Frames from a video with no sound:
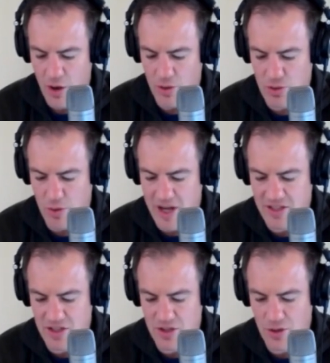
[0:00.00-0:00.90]
which
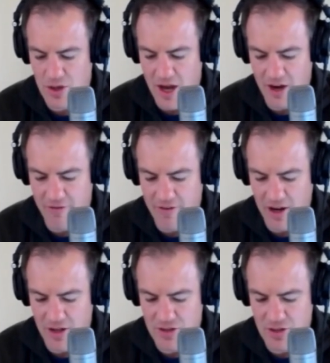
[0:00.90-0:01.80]
raised the two younger
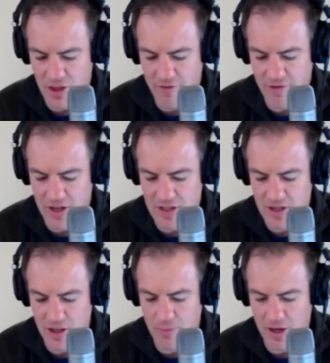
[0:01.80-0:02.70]
fellows to their feet.
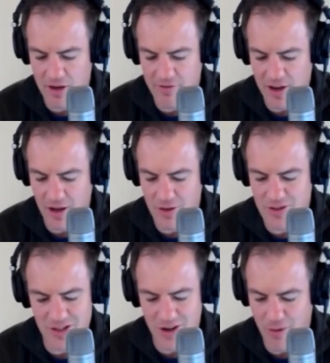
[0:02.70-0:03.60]
The big fellow
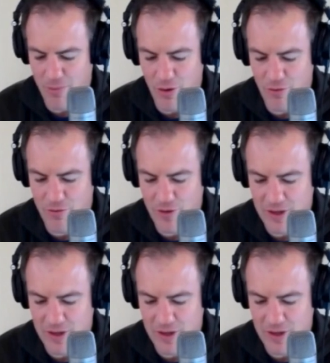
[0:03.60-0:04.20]
did not move.